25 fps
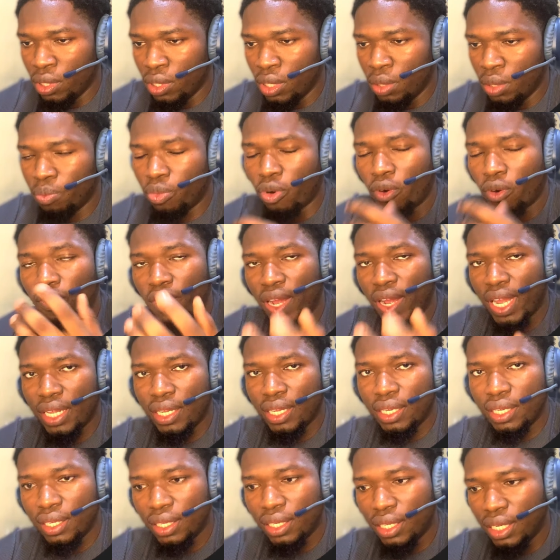
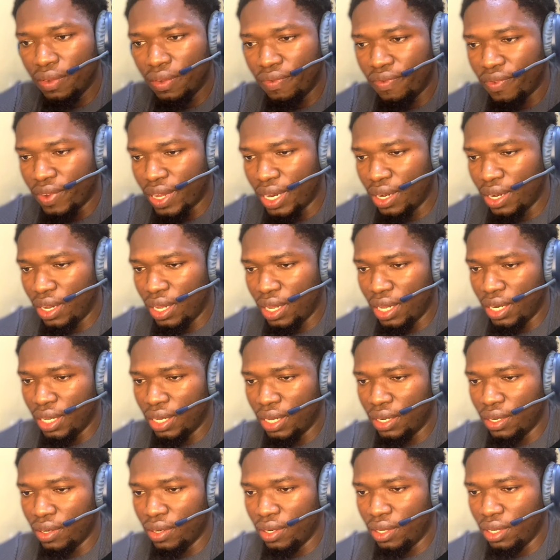provide the value at the
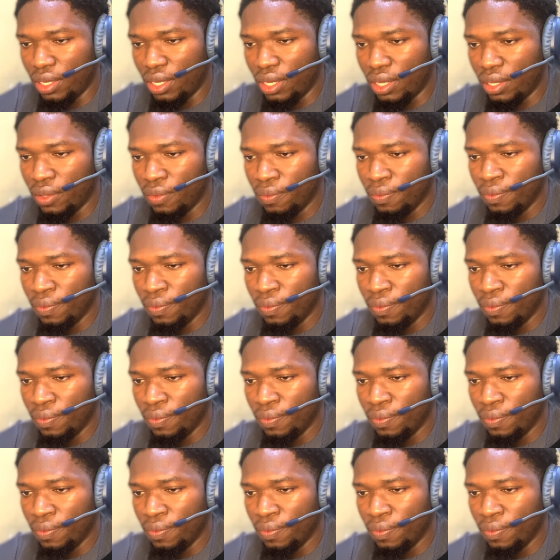end of the day.